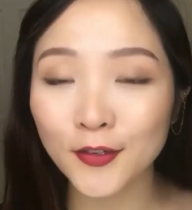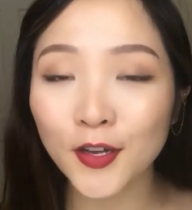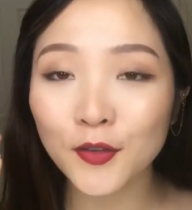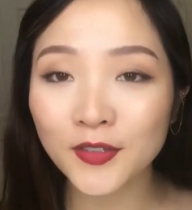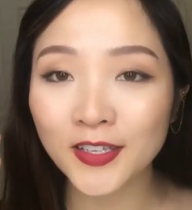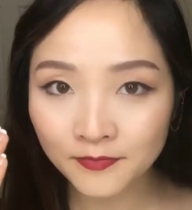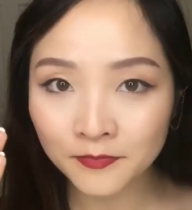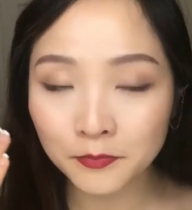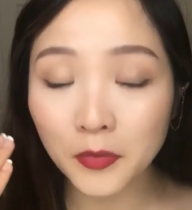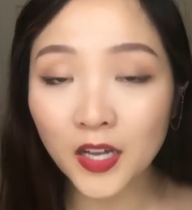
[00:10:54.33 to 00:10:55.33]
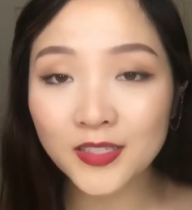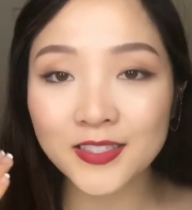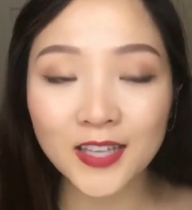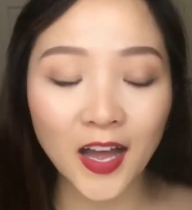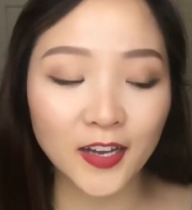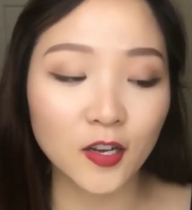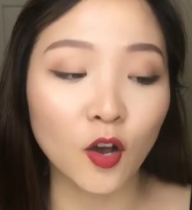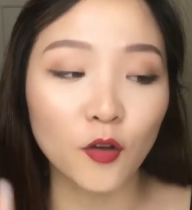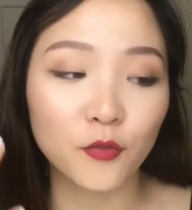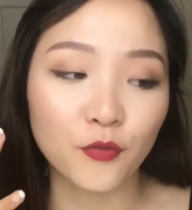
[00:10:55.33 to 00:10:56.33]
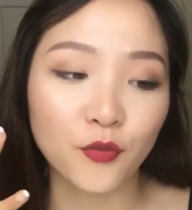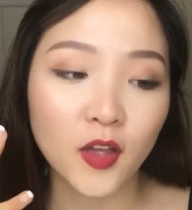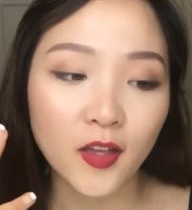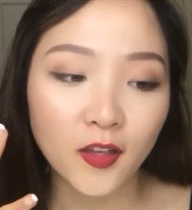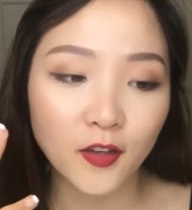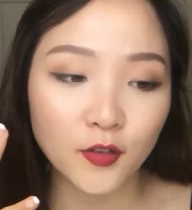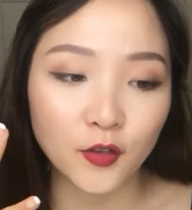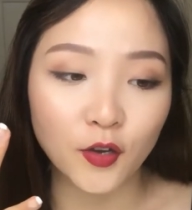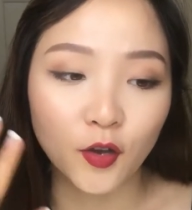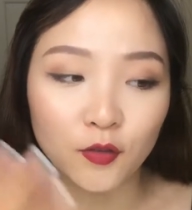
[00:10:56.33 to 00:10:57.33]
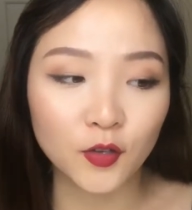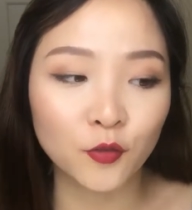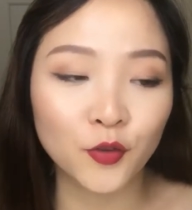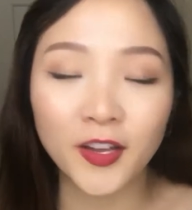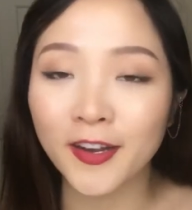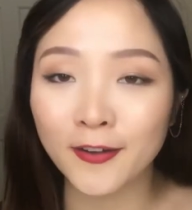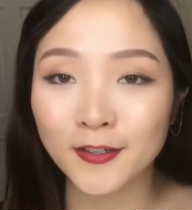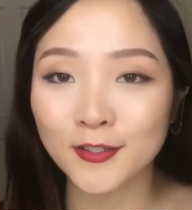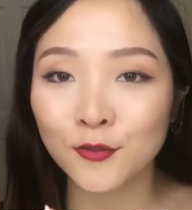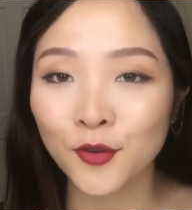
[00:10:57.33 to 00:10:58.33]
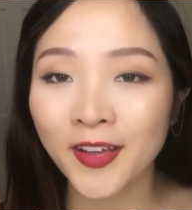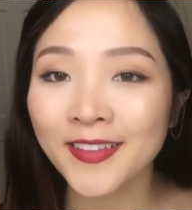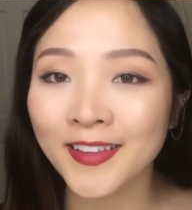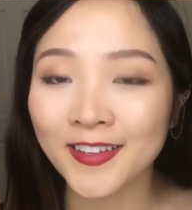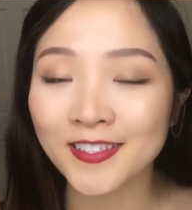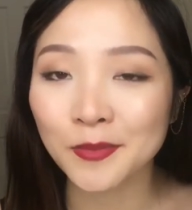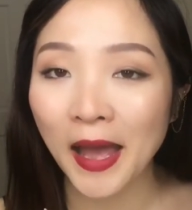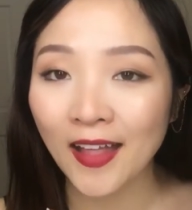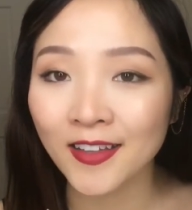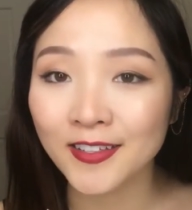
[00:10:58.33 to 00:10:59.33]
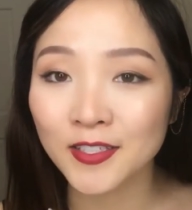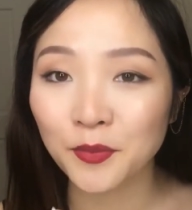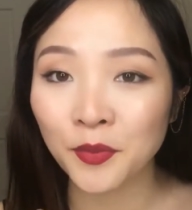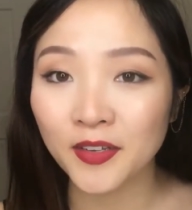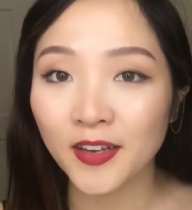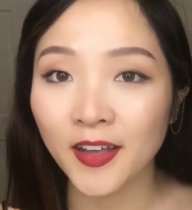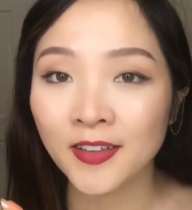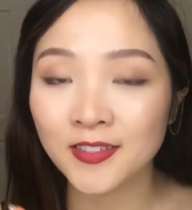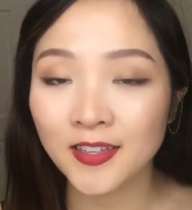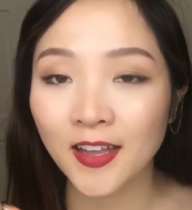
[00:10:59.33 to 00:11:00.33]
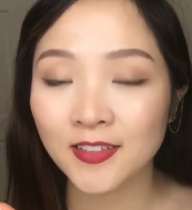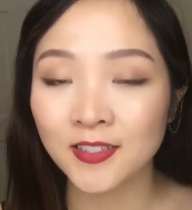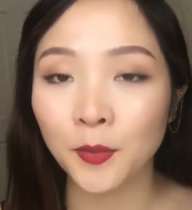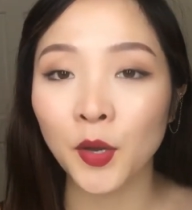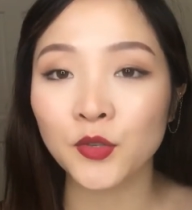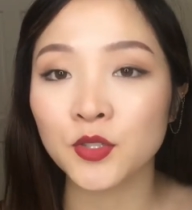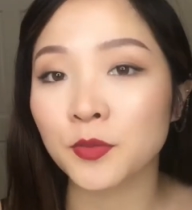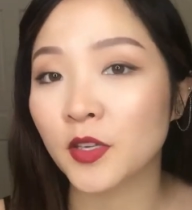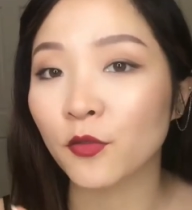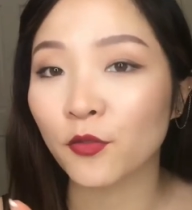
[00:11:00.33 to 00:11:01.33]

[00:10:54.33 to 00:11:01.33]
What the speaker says: don't know the mind sign of, you know, the creators create this palette, but isn't that supposed to be